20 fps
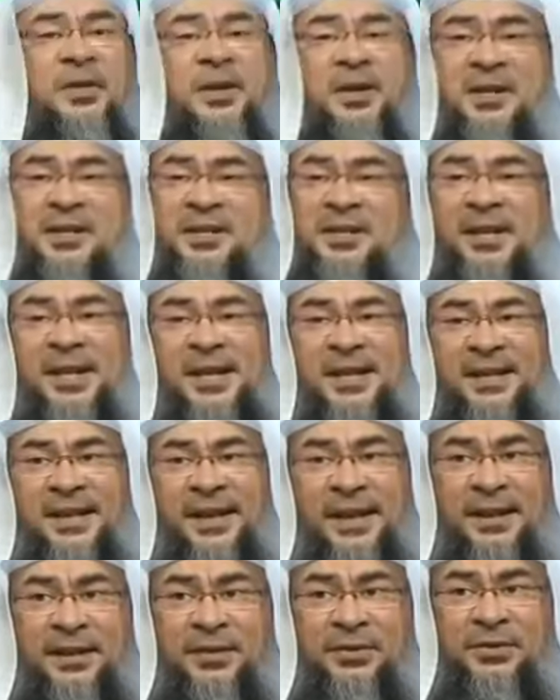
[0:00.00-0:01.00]
And these
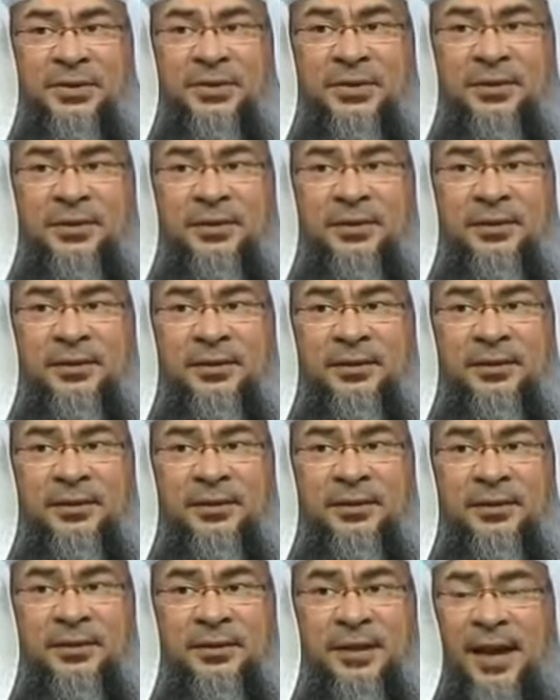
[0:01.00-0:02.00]
details,
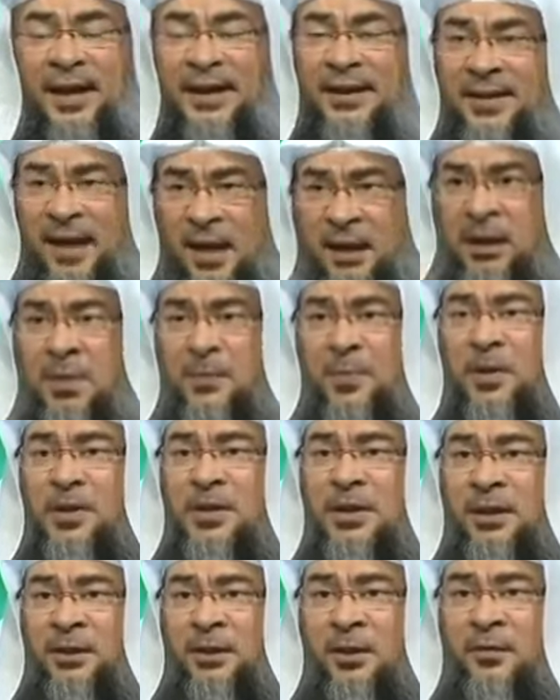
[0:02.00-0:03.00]
like
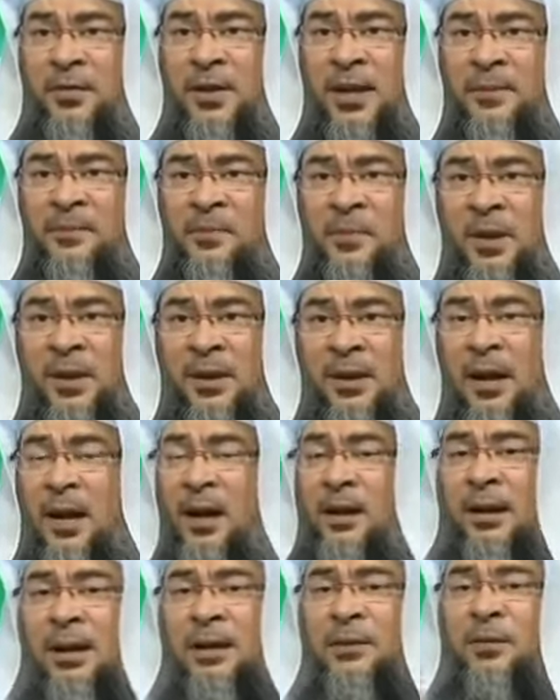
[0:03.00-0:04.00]
90% of them,
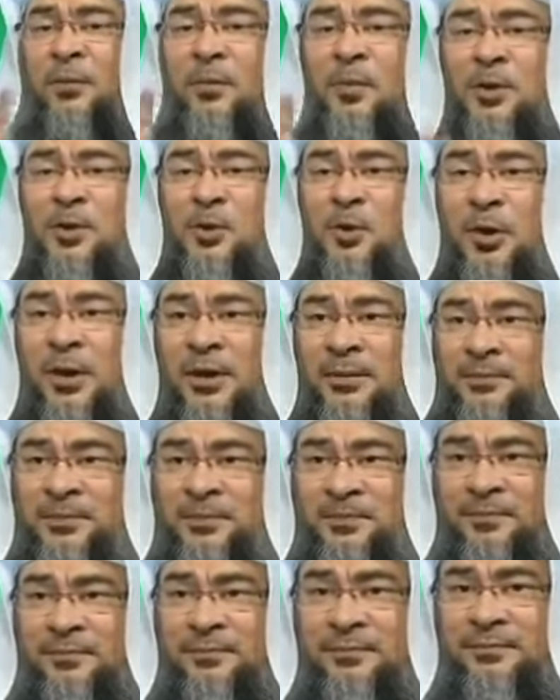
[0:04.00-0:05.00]
are not from the
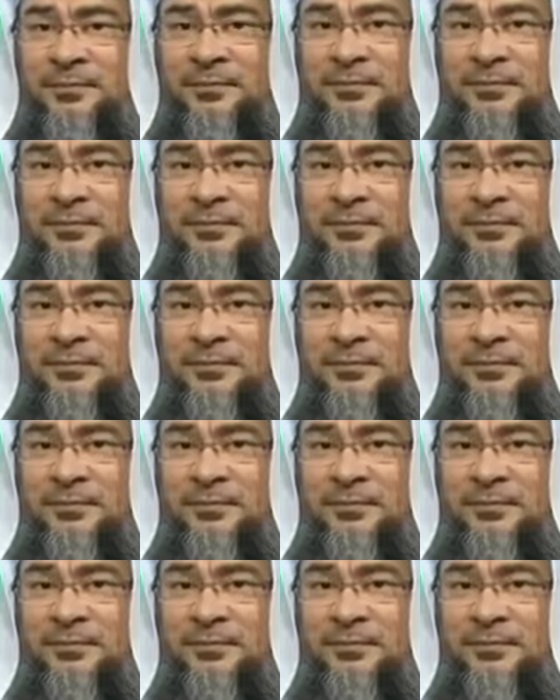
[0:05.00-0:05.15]
Sunnah.